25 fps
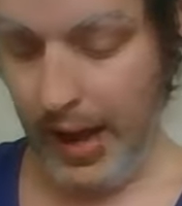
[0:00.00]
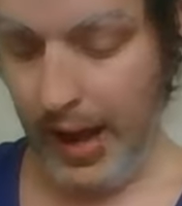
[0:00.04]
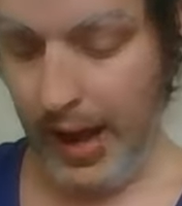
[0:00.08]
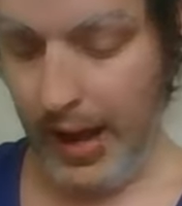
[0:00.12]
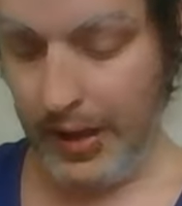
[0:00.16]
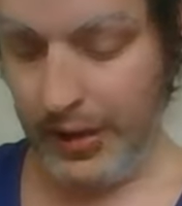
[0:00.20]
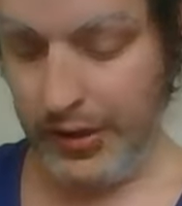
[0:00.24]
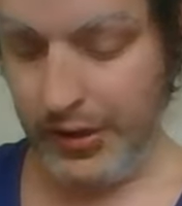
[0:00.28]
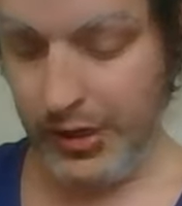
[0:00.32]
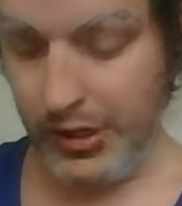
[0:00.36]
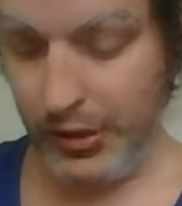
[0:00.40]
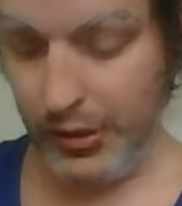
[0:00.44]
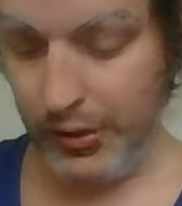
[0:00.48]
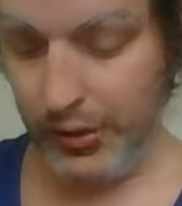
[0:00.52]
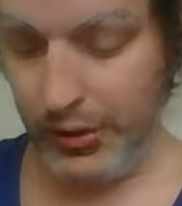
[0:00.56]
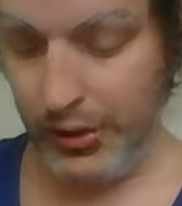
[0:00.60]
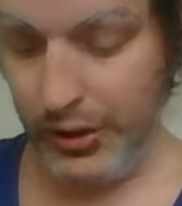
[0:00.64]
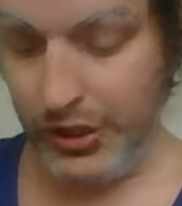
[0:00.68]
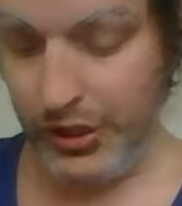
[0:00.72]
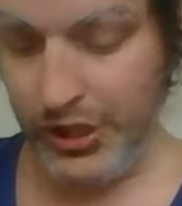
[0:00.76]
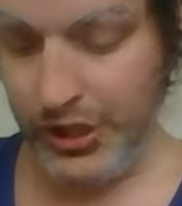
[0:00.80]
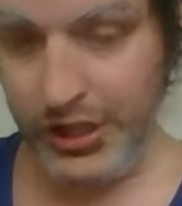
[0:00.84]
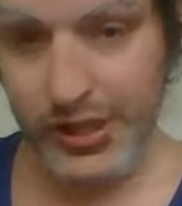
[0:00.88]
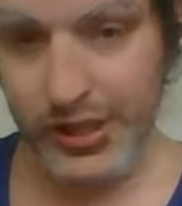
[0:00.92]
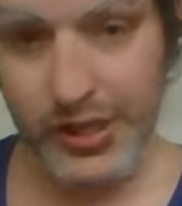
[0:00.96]
and so
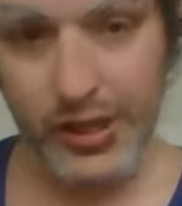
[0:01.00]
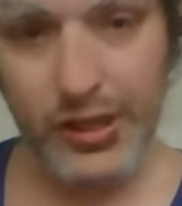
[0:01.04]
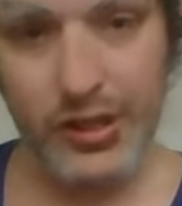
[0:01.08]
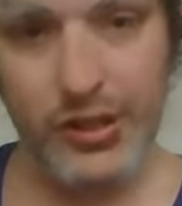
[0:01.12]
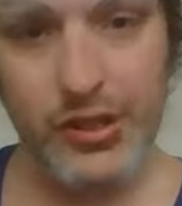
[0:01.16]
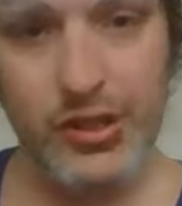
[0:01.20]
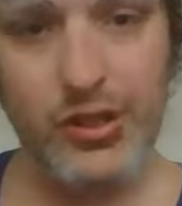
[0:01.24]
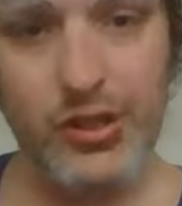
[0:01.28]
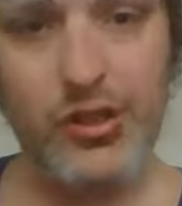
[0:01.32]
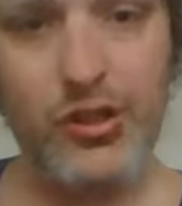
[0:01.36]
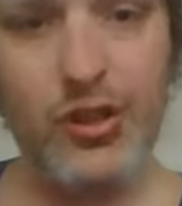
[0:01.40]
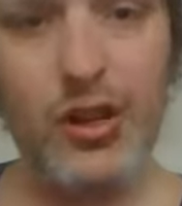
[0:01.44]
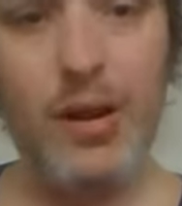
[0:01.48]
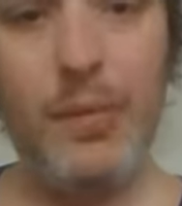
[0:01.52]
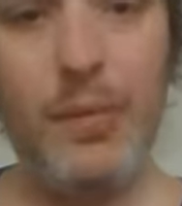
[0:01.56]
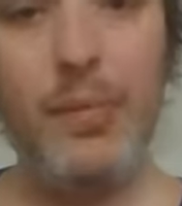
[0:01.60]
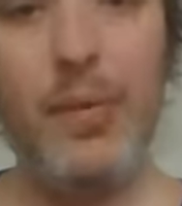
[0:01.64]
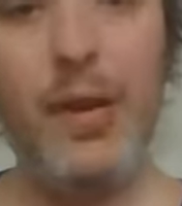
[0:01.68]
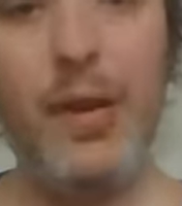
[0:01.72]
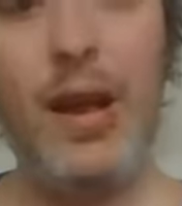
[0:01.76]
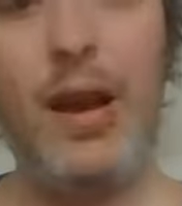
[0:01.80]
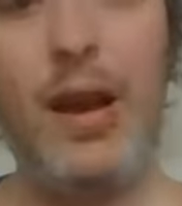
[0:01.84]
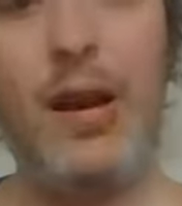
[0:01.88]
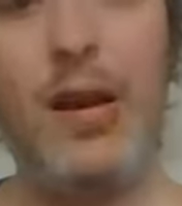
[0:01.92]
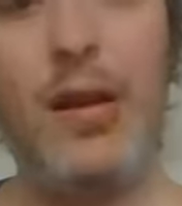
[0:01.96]
you're just going to strum
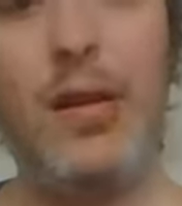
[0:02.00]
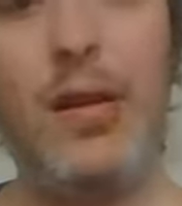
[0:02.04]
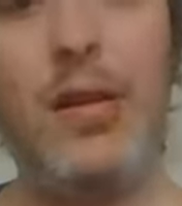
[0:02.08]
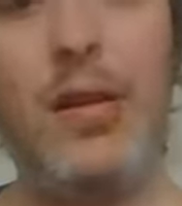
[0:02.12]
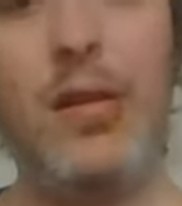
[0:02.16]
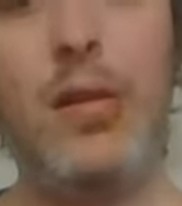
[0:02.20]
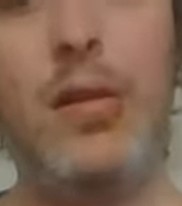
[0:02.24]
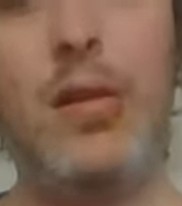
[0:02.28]
there.